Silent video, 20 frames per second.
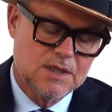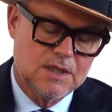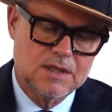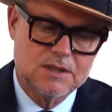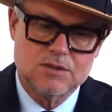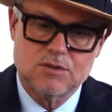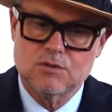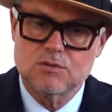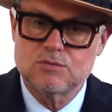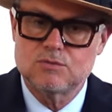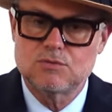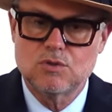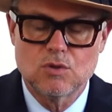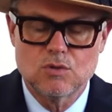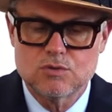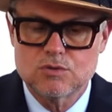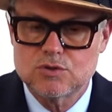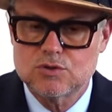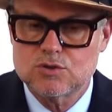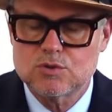So
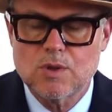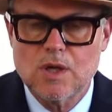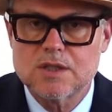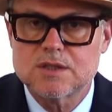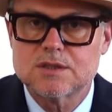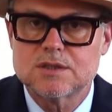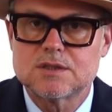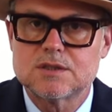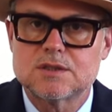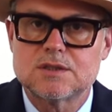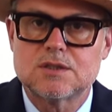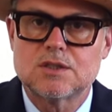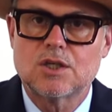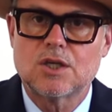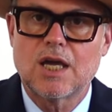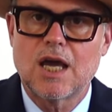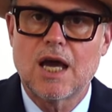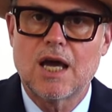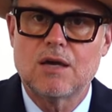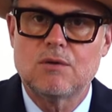don't trust
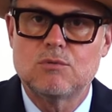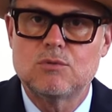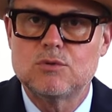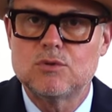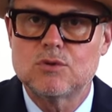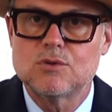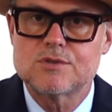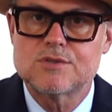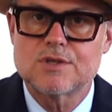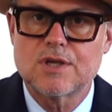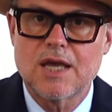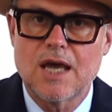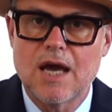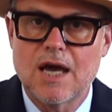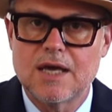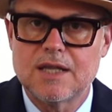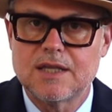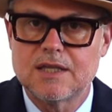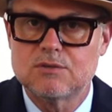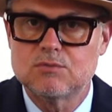the guy who knows the
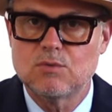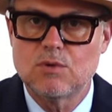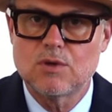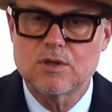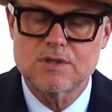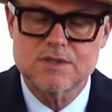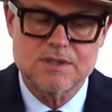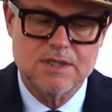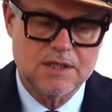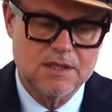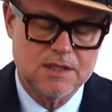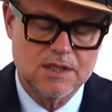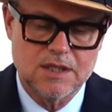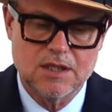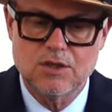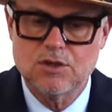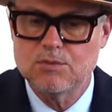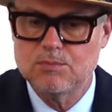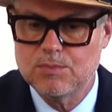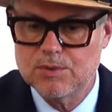guy that works at the
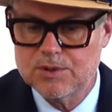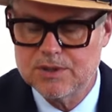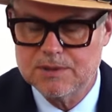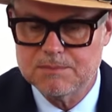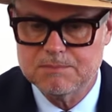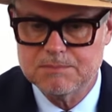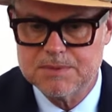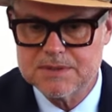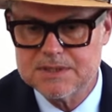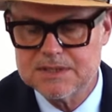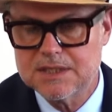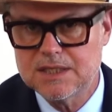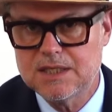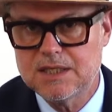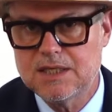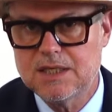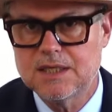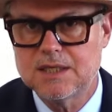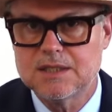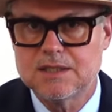Cuban
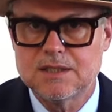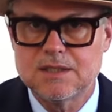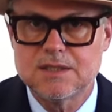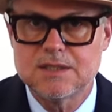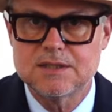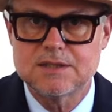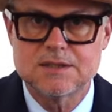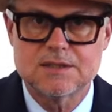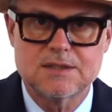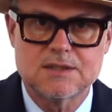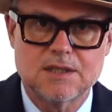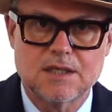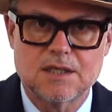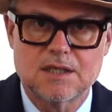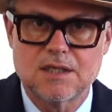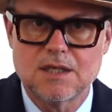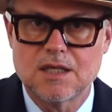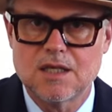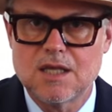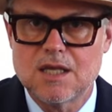embassy and his uh,
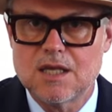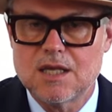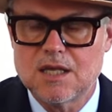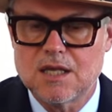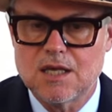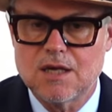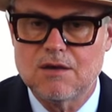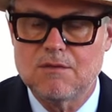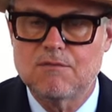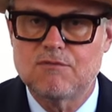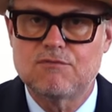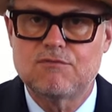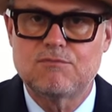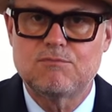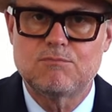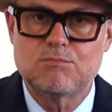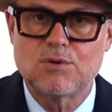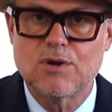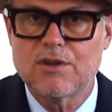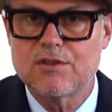uh,
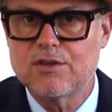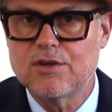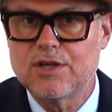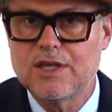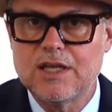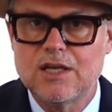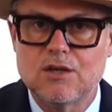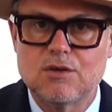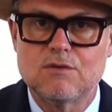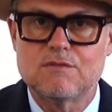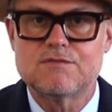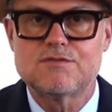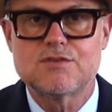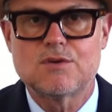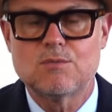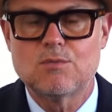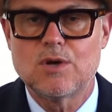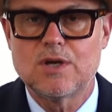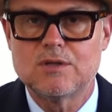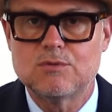brother-in-law of
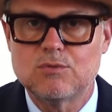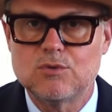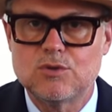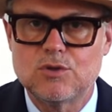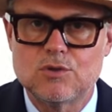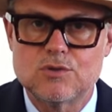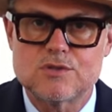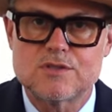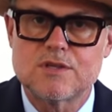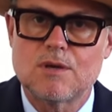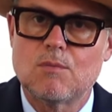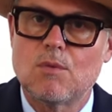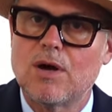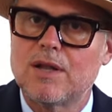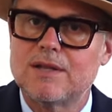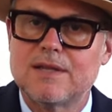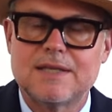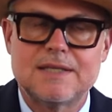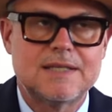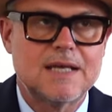someone who knows
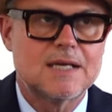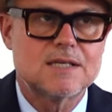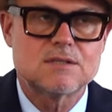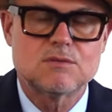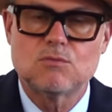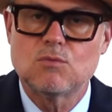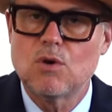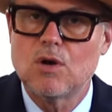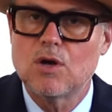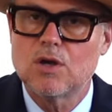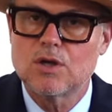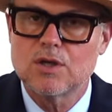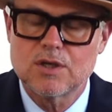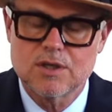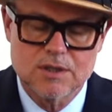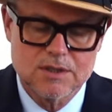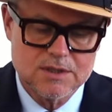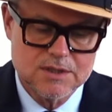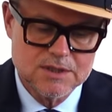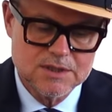someone. It doesn't work.
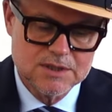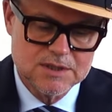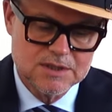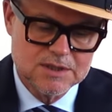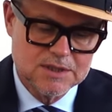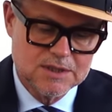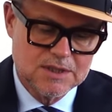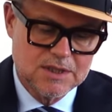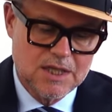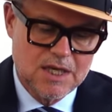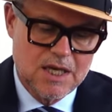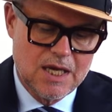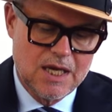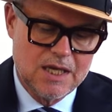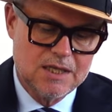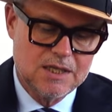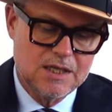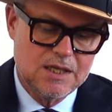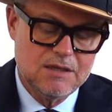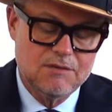
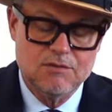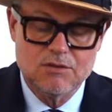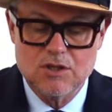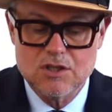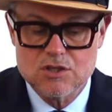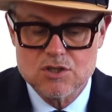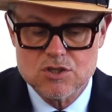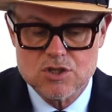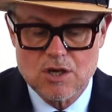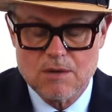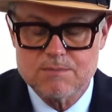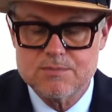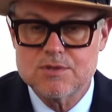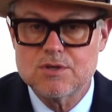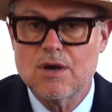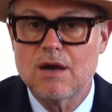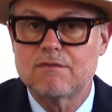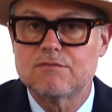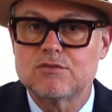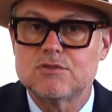And even in the shops,
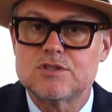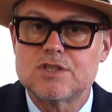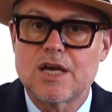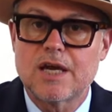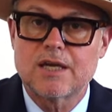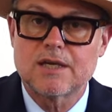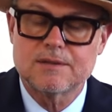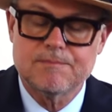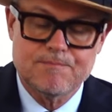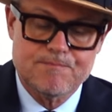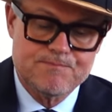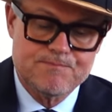you have to check.